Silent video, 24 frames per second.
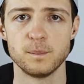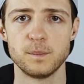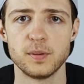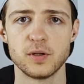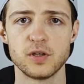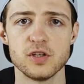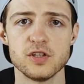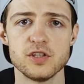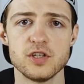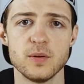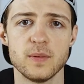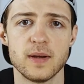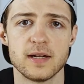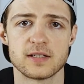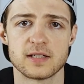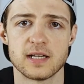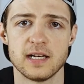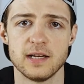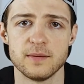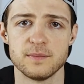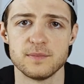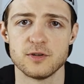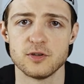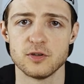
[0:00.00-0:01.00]
Because you
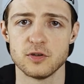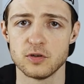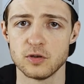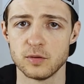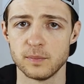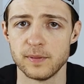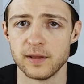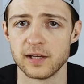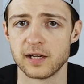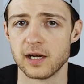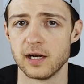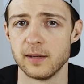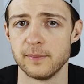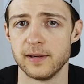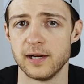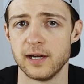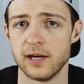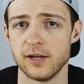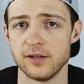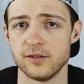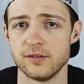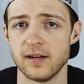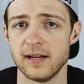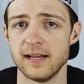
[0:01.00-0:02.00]
actually absorb the
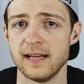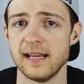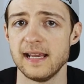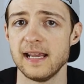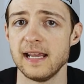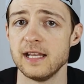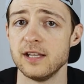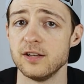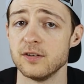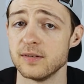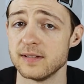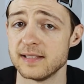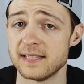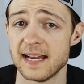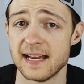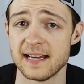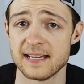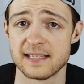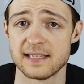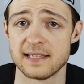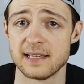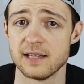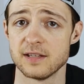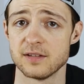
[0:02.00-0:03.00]
carbohydrate in your
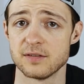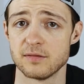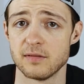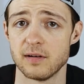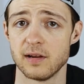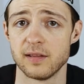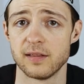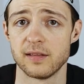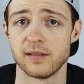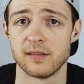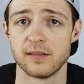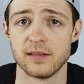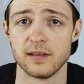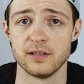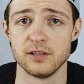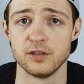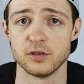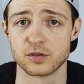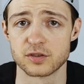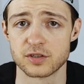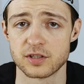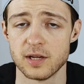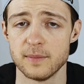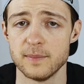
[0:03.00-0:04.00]
intestines rather than
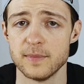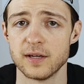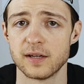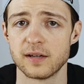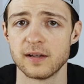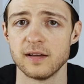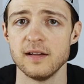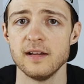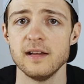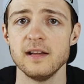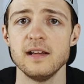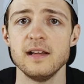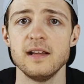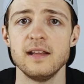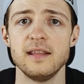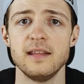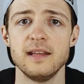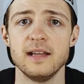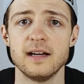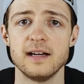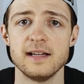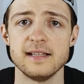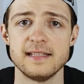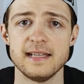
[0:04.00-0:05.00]
your stomach,
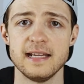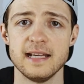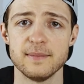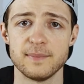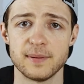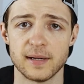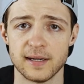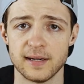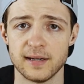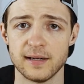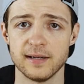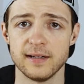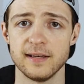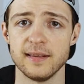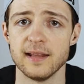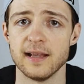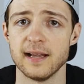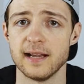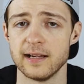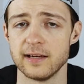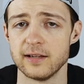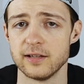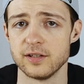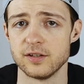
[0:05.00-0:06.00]
the idea behind the
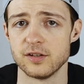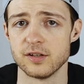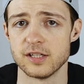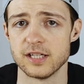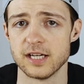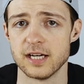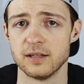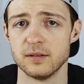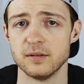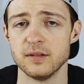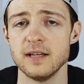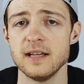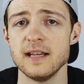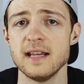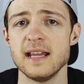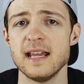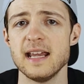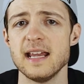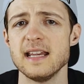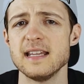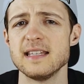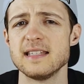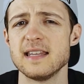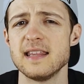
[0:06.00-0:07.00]
hydrogel
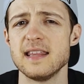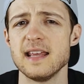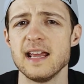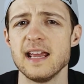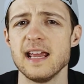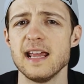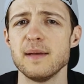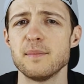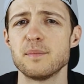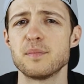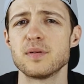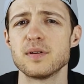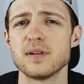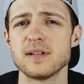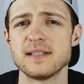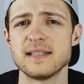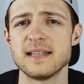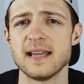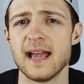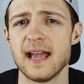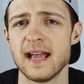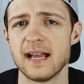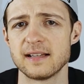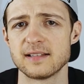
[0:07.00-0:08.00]
is that it
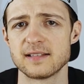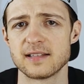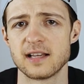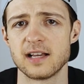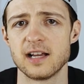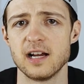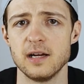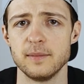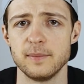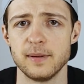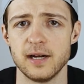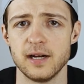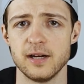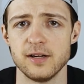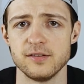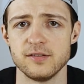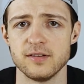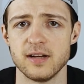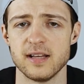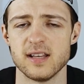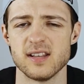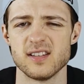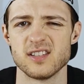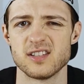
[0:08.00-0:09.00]
protects the
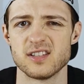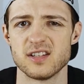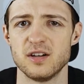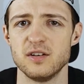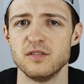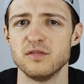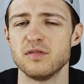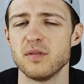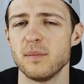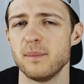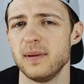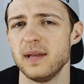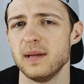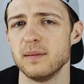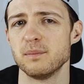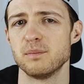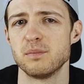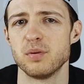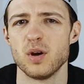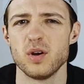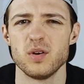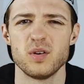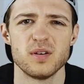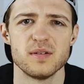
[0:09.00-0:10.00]
carbohydrate and salt from being
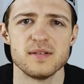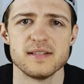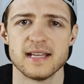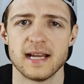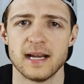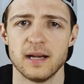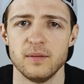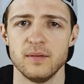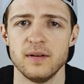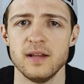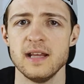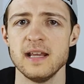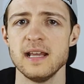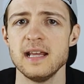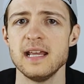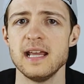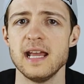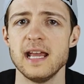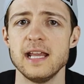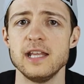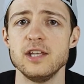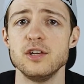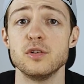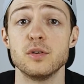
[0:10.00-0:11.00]
broken down
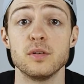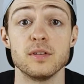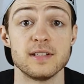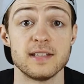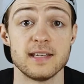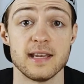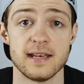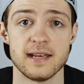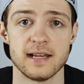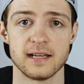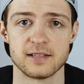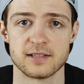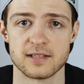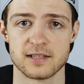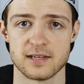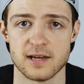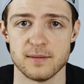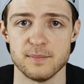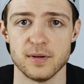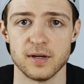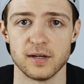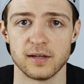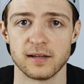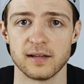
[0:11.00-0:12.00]
in your acidic
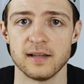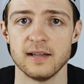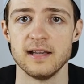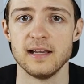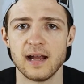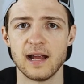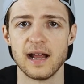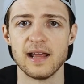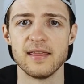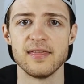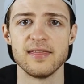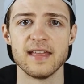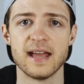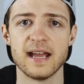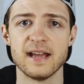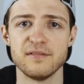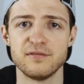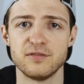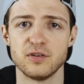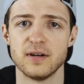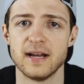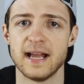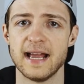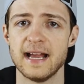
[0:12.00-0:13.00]
stomach and
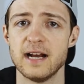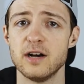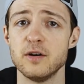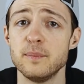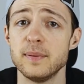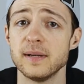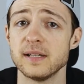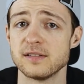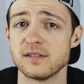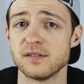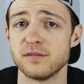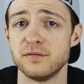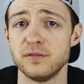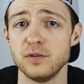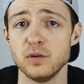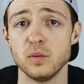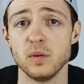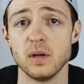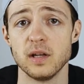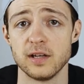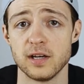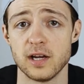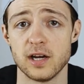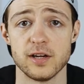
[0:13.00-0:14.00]
therefore helping to
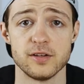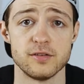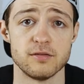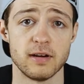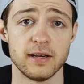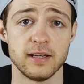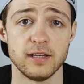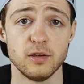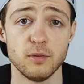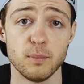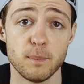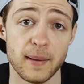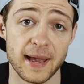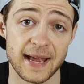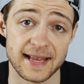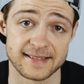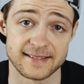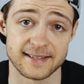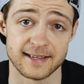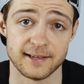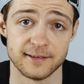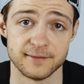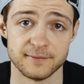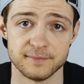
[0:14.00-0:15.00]
fuel and hydrate you
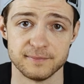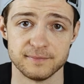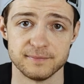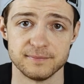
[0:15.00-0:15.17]
better.